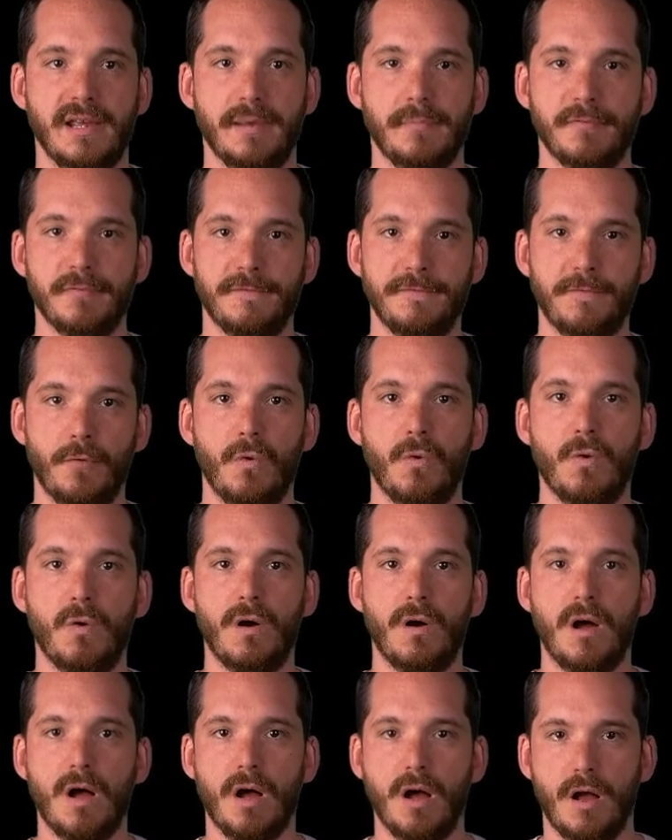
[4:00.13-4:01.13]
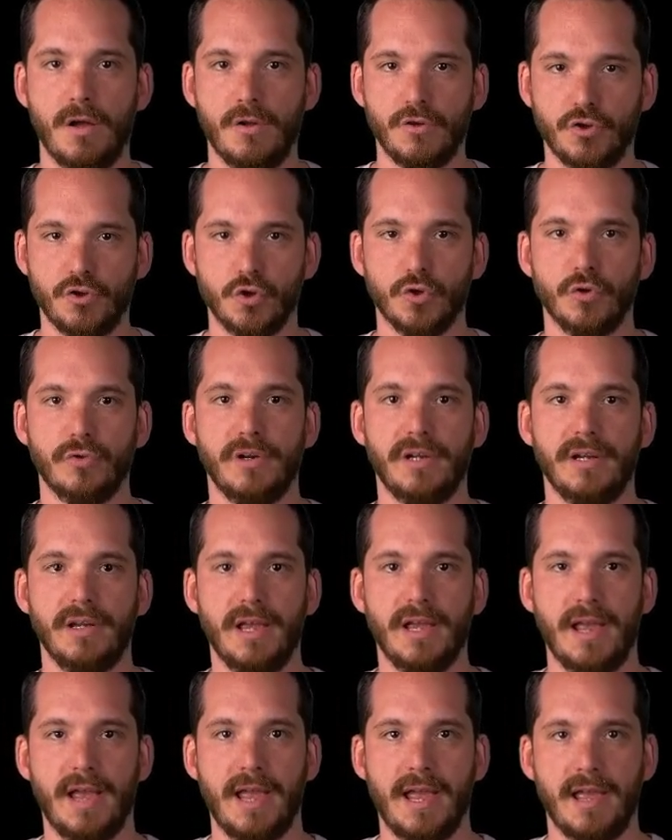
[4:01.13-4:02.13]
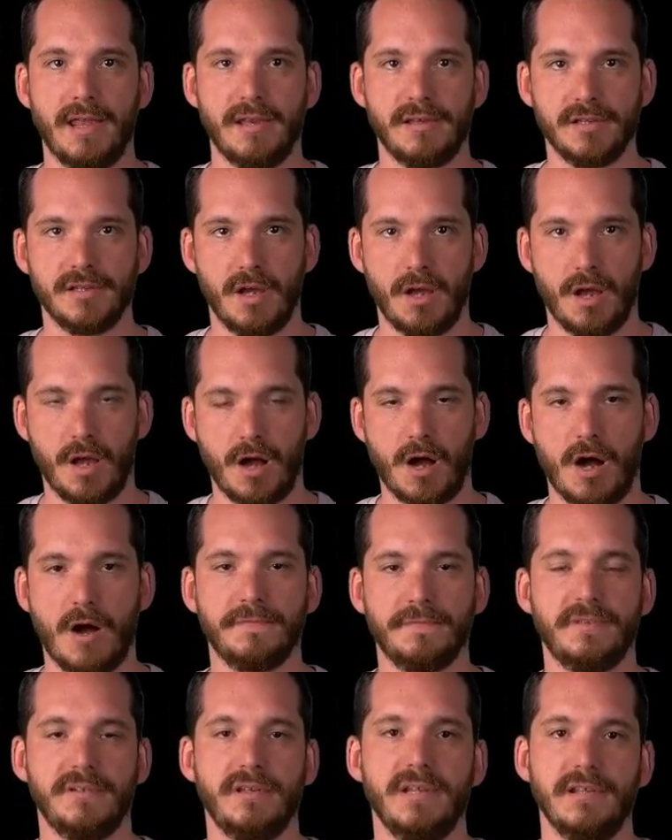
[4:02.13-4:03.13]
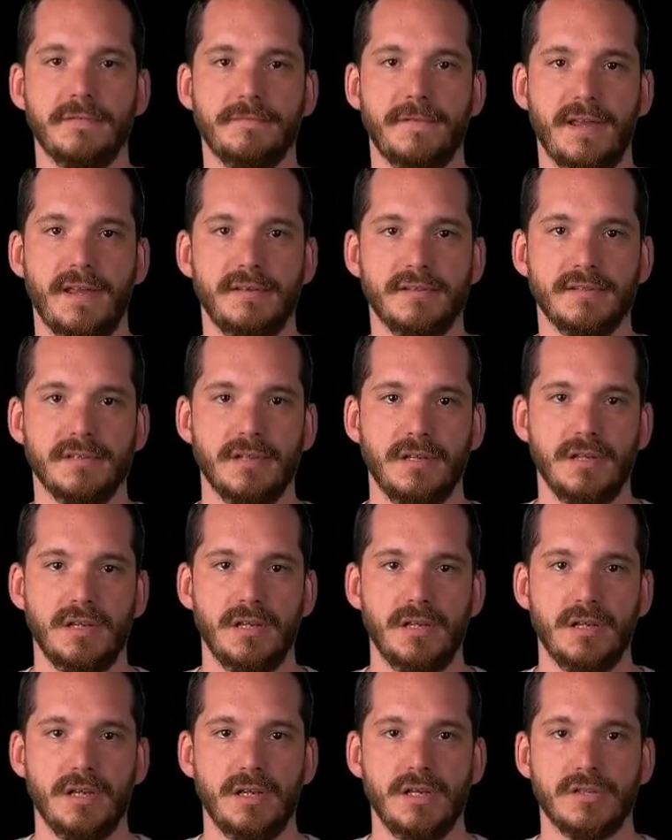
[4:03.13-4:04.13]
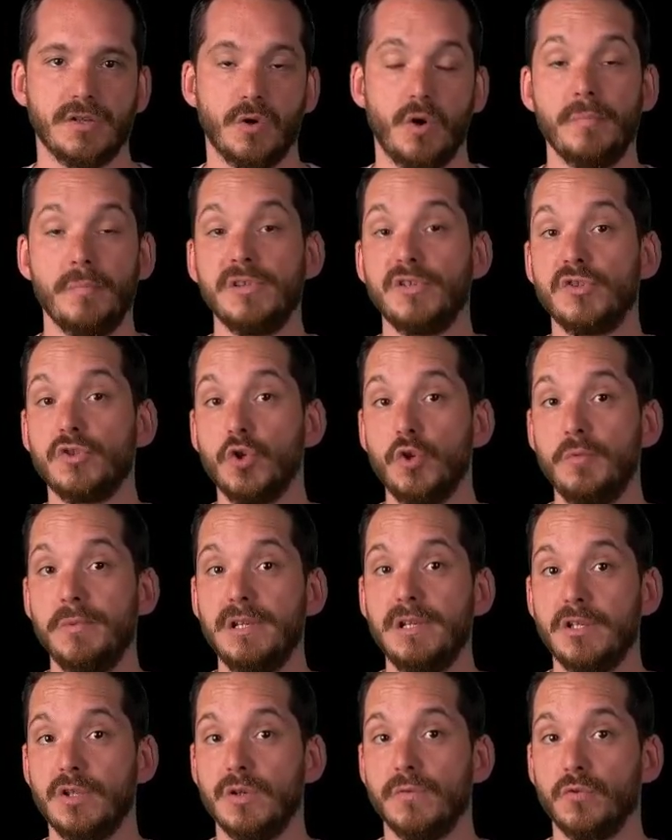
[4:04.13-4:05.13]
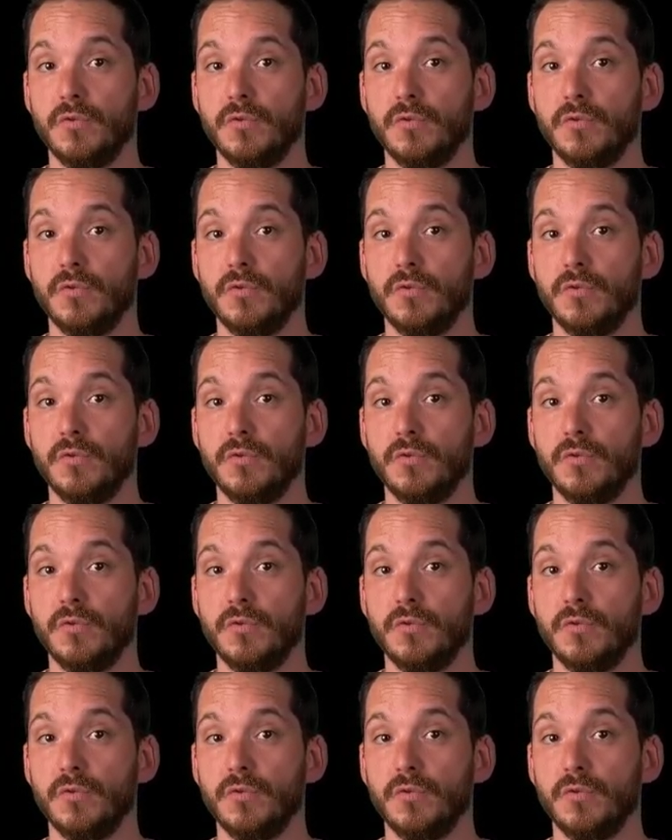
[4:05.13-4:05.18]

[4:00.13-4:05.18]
before, during, and after the event. So I'm assuming that you've